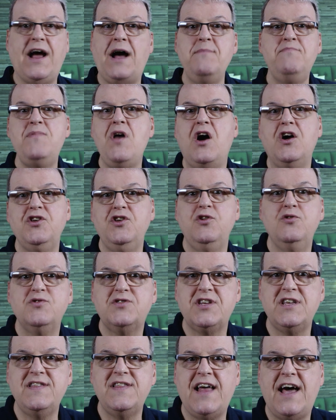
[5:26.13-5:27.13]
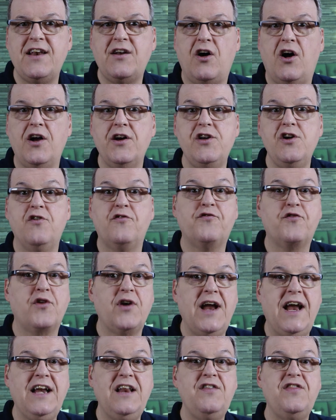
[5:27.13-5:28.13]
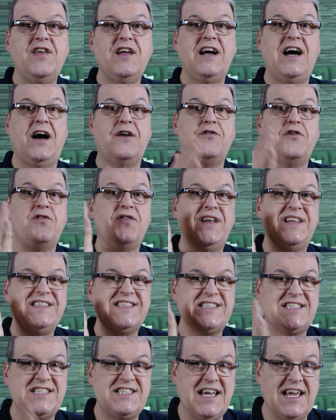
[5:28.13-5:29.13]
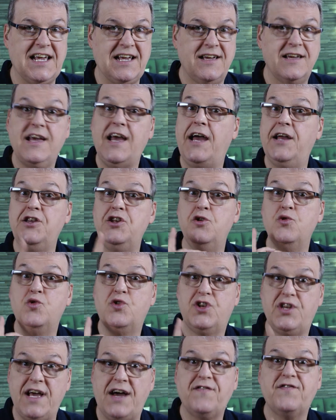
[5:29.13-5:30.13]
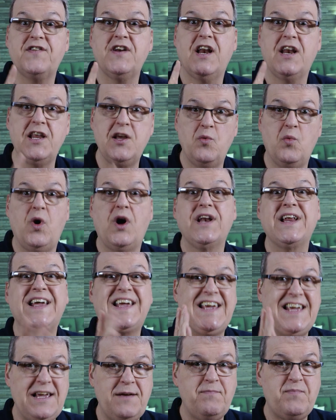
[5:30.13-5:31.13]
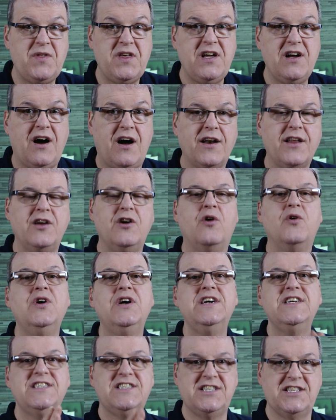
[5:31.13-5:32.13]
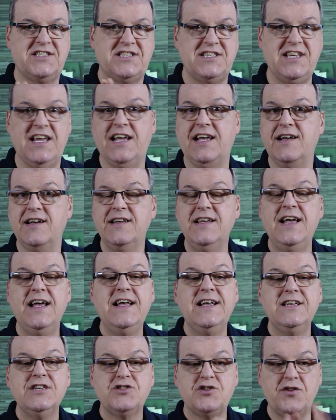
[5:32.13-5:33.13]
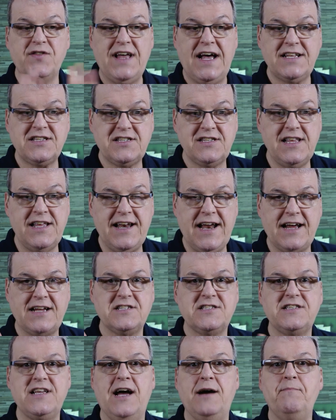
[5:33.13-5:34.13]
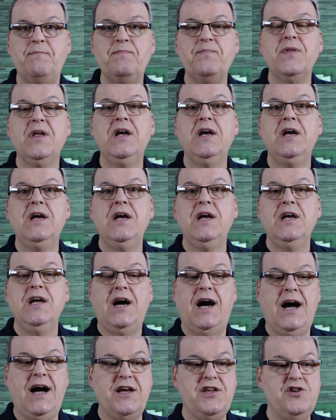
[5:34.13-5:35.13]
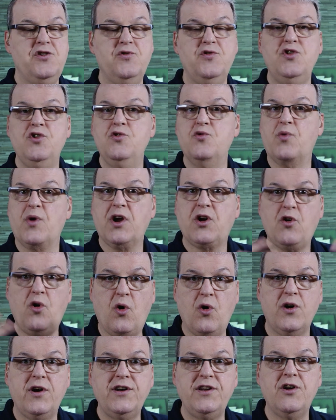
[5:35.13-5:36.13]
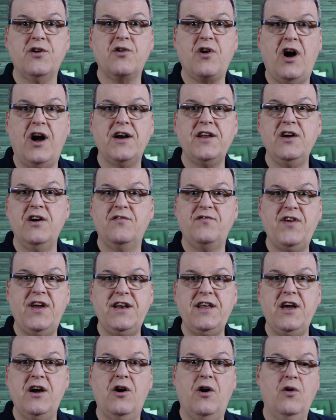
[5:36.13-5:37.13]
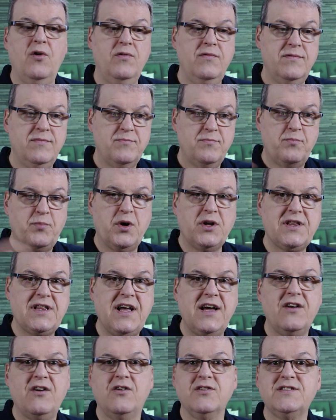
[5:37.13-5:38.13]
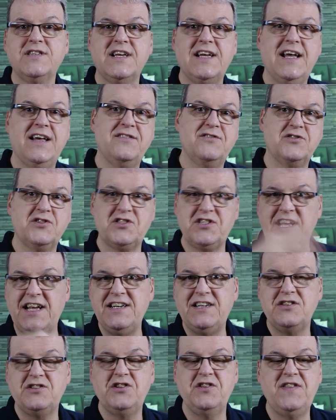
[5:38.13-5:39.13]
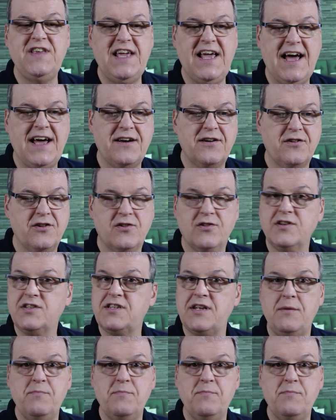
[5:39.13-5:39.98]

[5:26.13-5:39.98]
I'm not using that audio for anything other than sync. And you definitely want to keep the audio to sync. So that's the next step. You record your audio video, put that all together, send it to the editor.